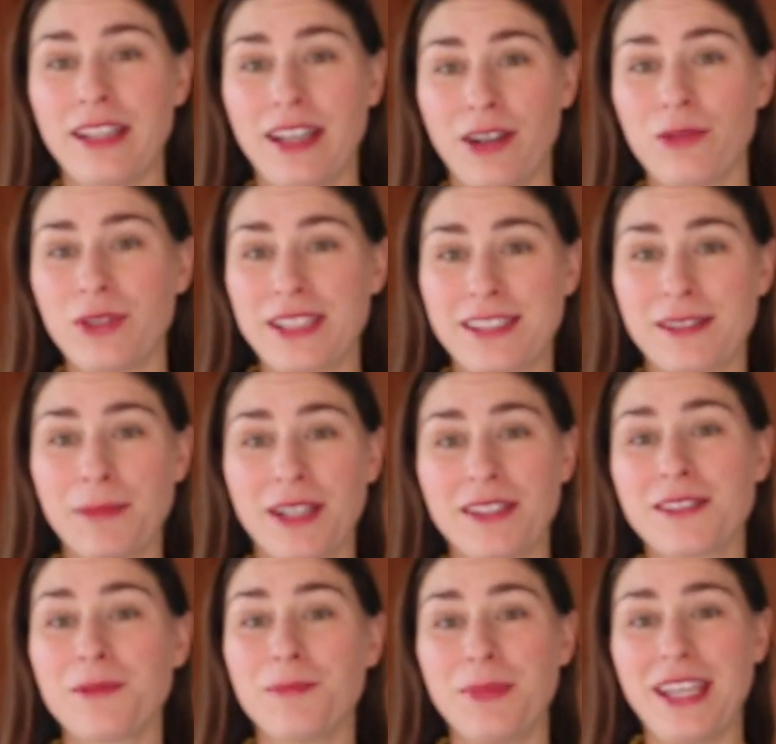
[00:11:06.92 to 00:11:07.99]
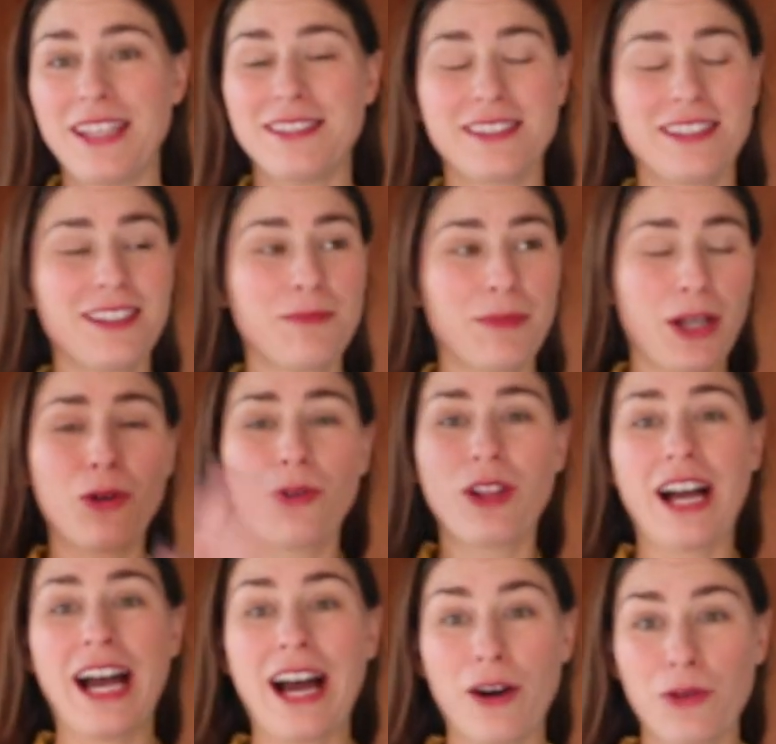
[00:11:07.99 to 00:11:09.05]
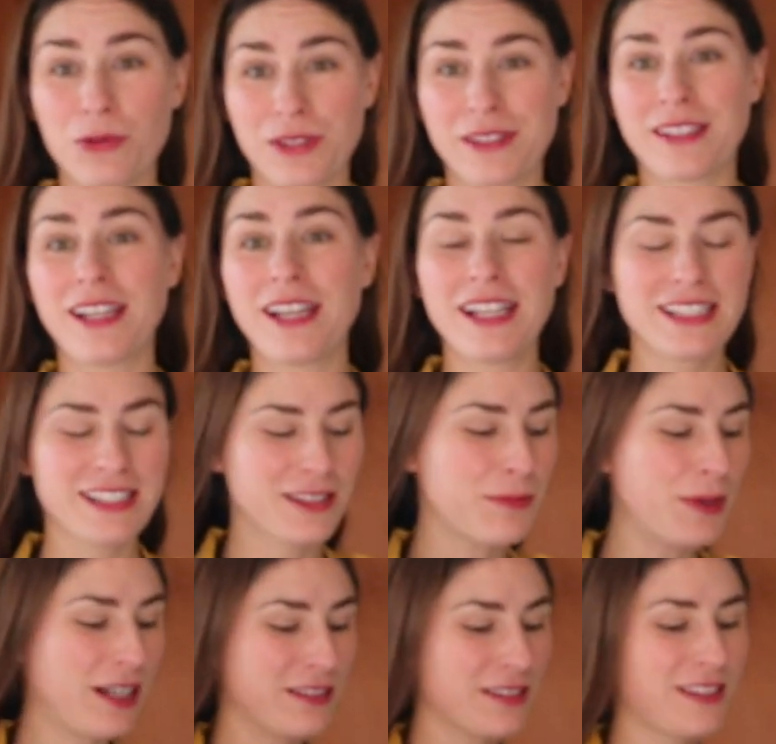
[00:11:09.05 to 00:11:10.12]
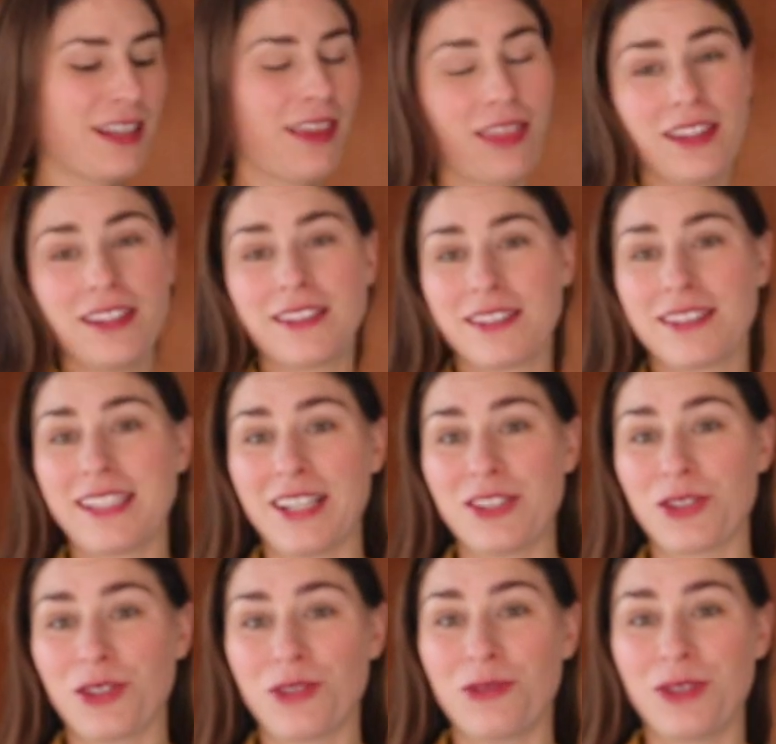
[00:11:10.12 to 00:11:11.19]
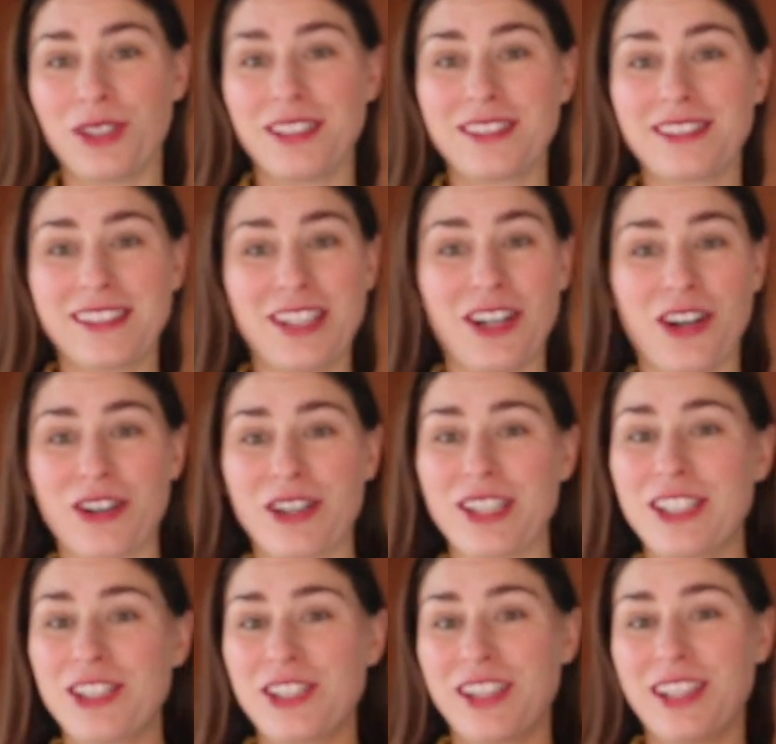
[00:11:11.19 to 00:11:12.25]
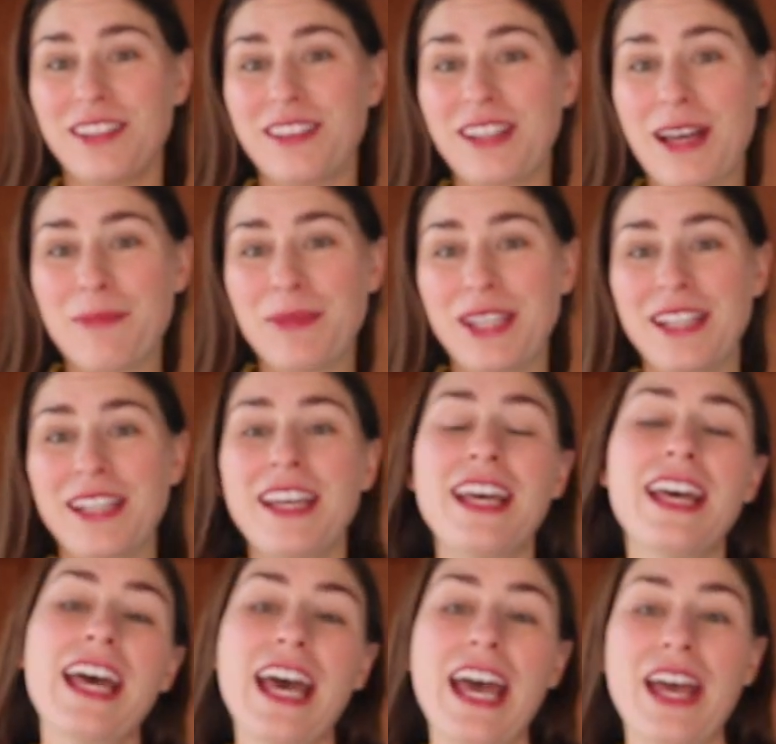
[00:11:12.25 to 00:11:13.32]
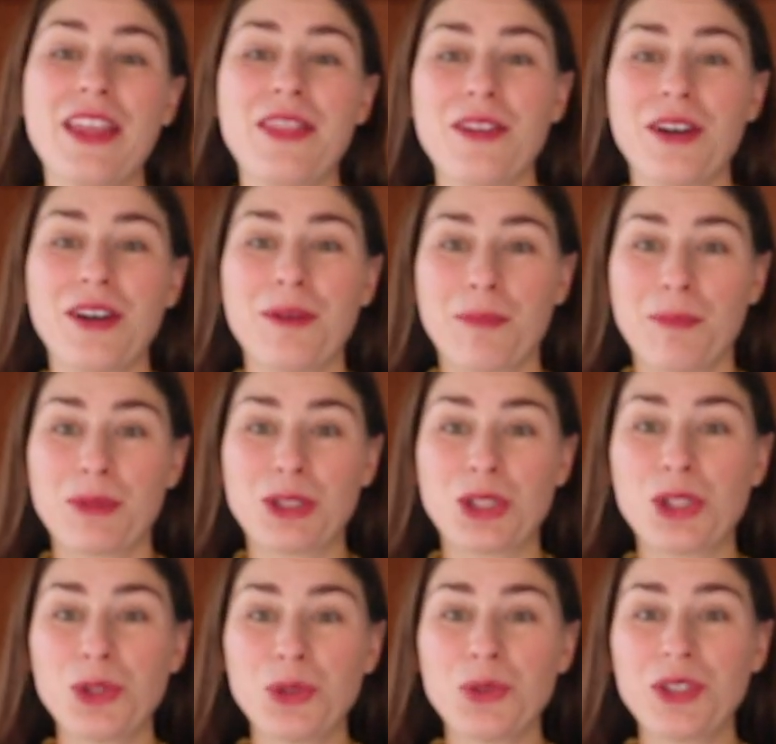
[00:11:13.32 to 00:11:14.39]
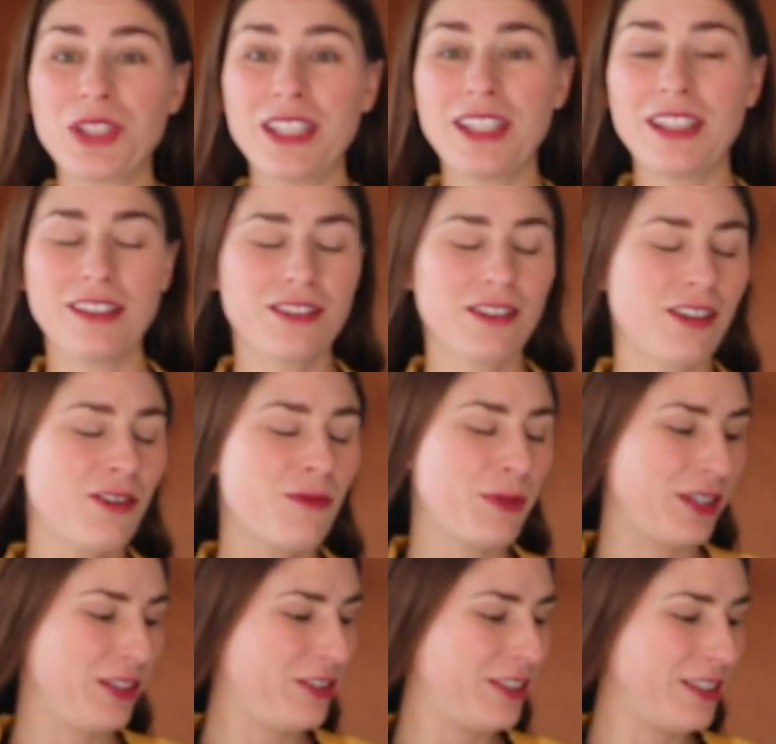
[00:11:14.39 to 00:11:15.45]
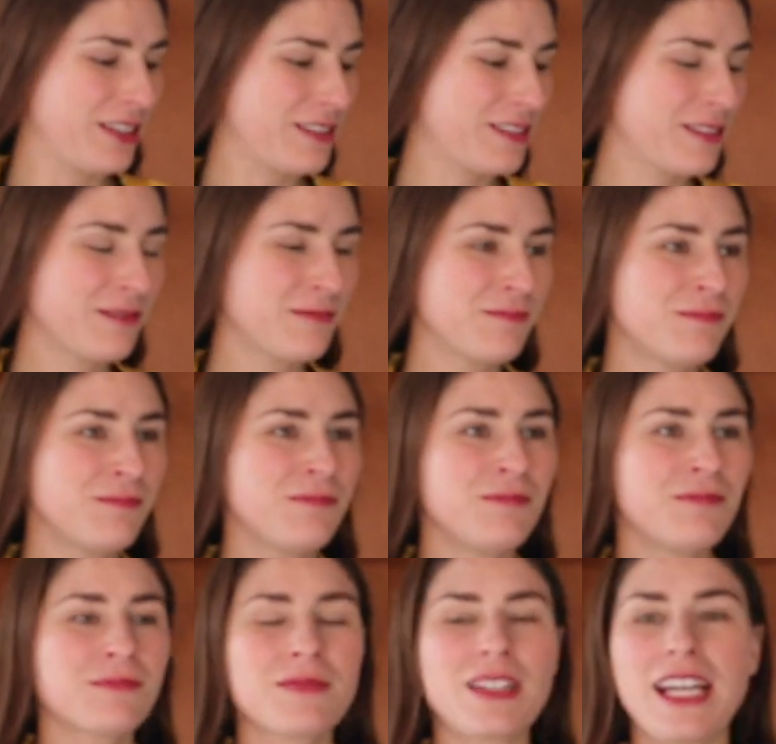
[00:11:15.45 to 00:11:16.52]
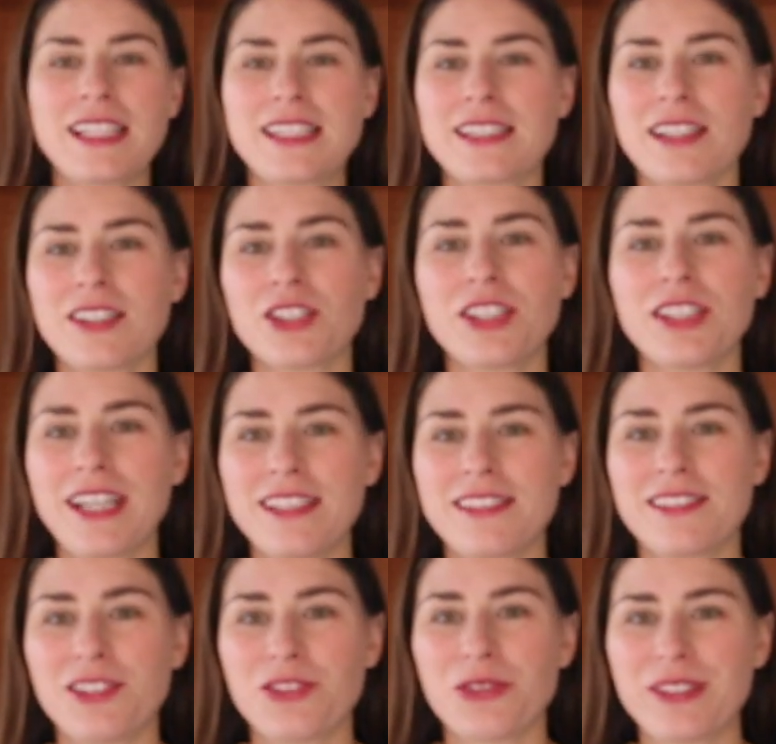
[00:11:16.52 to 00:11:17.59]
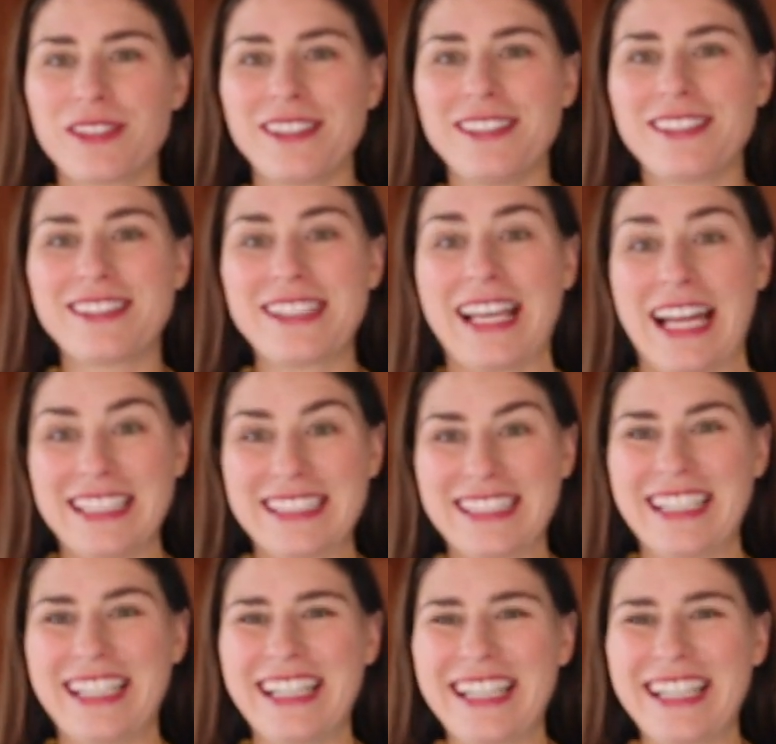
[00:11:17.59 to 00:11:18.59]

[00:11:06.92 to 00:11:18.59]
now, it smells amazing. My whole house smells like these essential oils, the orange and the lemon and the patchouli. Oh my goodness. It's such a nice citrusy scent.